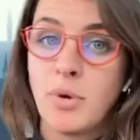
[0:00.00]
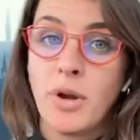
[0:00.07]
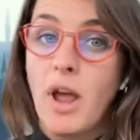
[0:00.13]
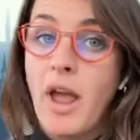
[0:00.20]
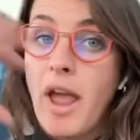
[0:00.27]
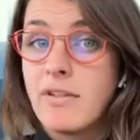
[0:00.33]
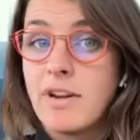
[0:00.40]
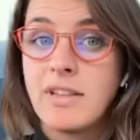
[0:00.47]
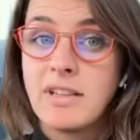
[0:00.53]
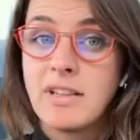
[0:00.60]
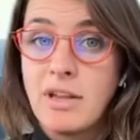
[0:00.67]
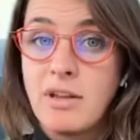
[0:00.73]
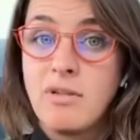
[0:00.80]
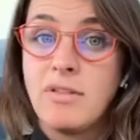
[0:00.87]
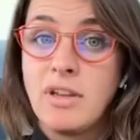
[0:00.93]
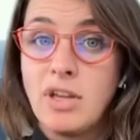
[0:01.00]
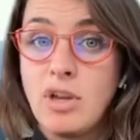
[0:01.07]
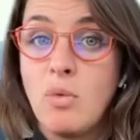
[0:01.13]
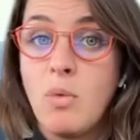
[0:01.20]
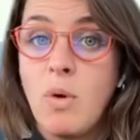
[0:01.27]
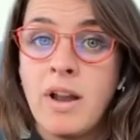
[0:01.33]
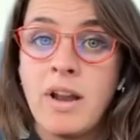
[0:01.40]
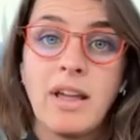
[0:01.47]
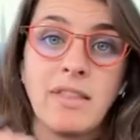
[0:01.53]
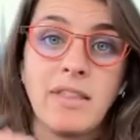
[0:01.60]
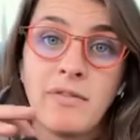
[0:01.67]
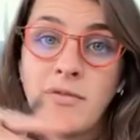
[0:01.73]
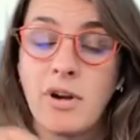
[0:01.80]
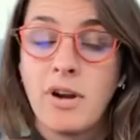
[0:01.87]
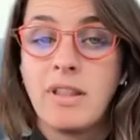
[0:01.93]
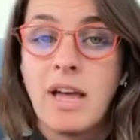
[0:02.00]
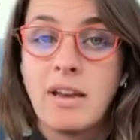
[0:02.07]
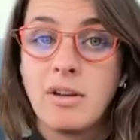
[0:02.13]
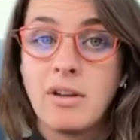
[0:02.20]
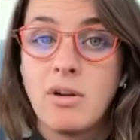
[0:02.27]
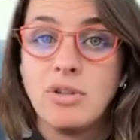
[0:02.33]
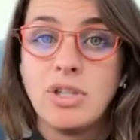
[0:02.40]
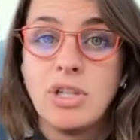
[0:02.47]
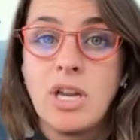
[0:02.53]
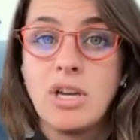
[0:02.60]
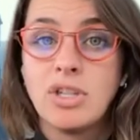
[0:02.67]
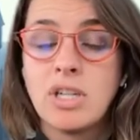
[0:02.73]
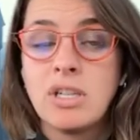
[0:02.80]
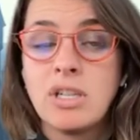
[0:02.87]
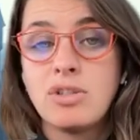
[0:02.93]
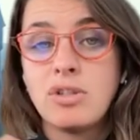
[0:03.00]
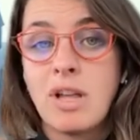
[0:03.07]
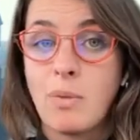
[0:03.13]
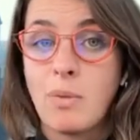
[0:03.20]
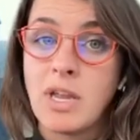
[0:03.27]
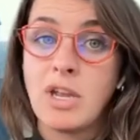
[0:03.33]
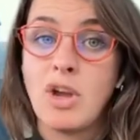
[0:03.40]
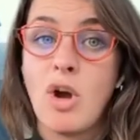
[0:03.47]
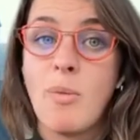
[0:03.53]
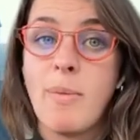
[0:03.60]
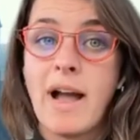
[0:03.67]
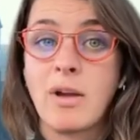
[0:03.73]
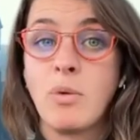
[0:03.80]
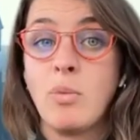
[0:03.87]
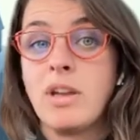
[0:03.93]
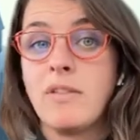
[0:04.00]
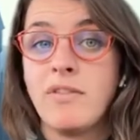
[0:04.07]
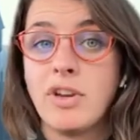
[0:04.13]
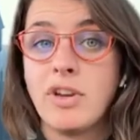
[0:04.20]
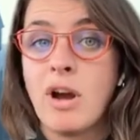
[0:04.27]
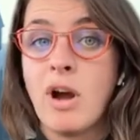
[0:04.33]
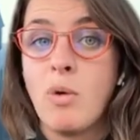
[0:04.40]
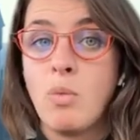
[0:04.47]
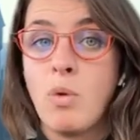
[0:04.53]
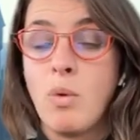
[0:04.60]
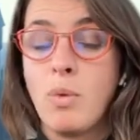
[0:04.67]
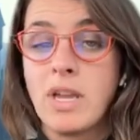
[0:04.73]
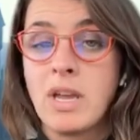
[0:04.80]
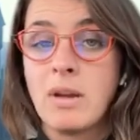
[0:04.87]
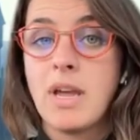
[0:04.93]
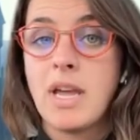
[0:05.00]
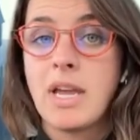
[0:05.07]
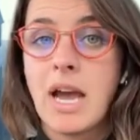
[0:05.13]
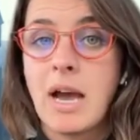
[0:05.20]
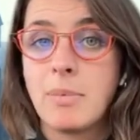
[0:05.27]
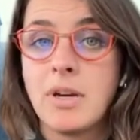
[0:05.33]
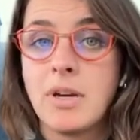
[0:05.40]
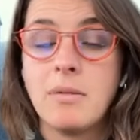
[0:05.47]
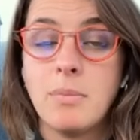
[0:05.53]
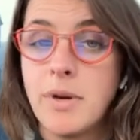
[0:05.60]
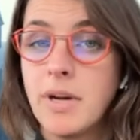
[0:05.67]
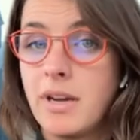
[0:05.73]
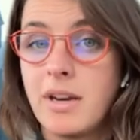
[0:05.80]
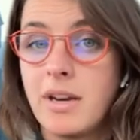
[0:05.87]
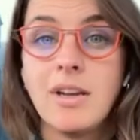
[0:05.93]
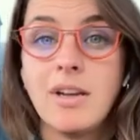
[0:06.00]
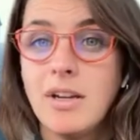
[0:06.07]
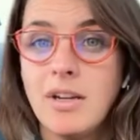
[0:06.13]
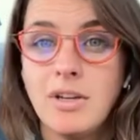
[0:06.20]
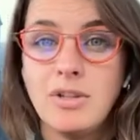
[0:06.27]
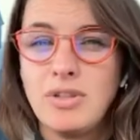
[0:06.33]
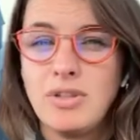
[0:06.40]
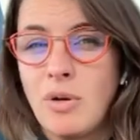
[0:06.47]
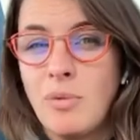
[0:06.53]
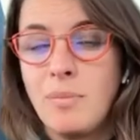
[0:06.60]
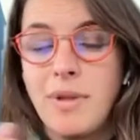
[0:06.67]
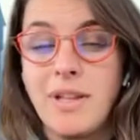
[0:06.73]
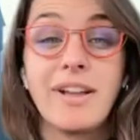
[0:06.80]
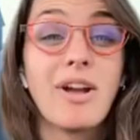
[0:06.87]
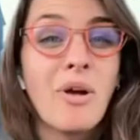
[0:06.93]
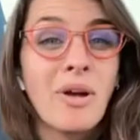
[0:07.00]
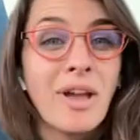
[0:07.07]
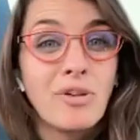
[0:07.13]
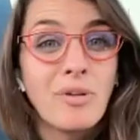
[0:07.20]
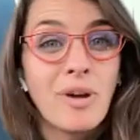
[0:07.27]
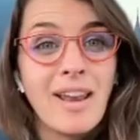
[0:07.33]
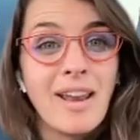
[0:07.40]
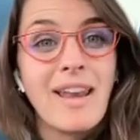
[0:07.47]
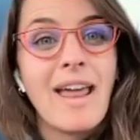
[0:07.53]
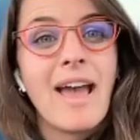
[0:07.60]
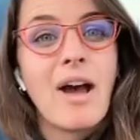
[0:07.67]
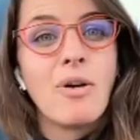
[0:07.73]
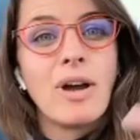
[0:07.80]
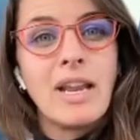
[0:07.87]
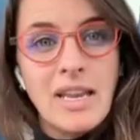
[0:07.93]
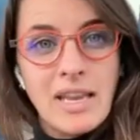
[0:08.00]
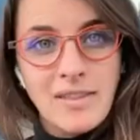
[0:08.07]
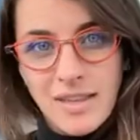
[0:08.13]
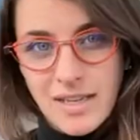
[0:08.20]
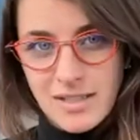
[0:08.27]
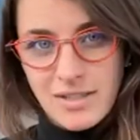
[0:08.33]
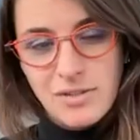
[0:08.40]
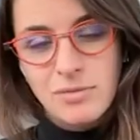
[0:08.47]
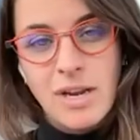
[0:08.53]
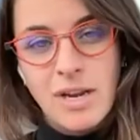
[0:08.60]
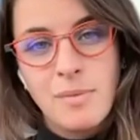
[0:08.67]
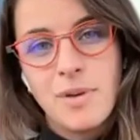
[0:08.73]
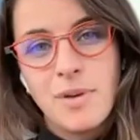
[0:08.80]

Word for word: Put everything that you think you want at the front of that negotiation so that we can go back and we can figure out what we can make happen. But don't be like, okay, great, now I need this, right?